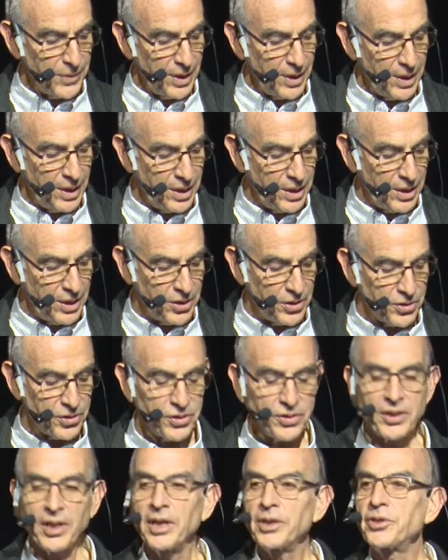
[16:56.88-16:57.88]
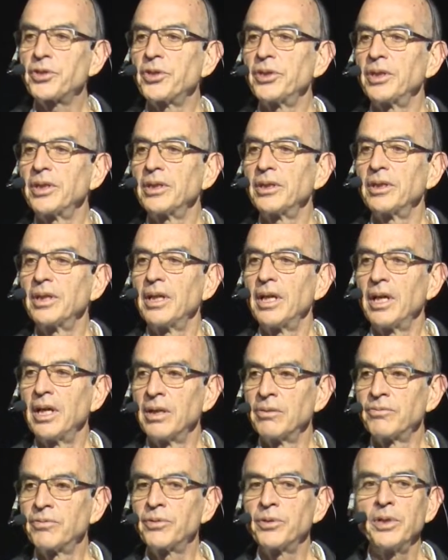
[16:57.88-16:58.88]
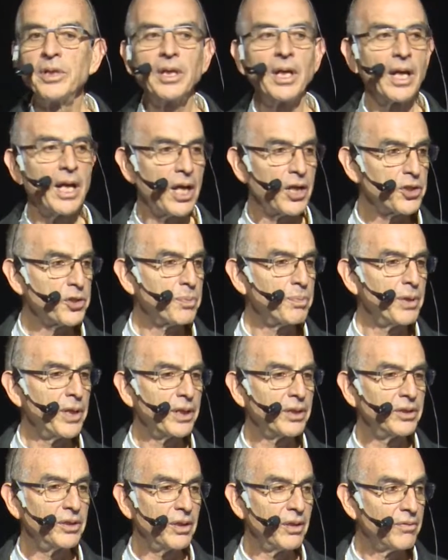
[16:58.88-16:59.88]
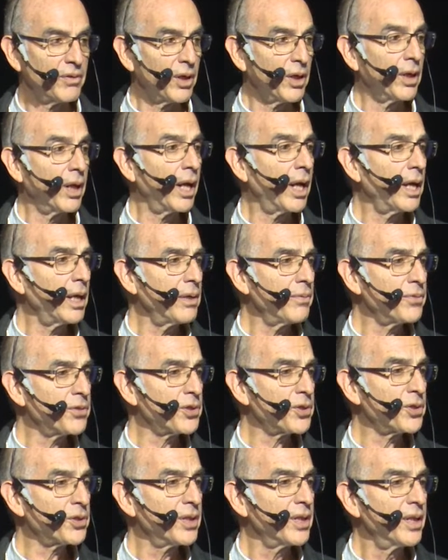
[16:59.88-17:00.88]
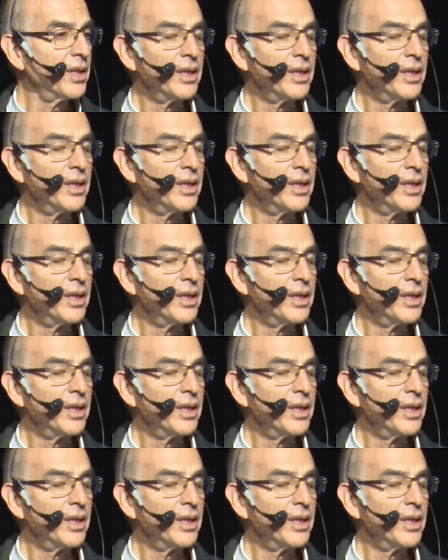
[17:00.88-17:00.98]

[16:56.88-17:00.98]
It is touching every aspect of our lives.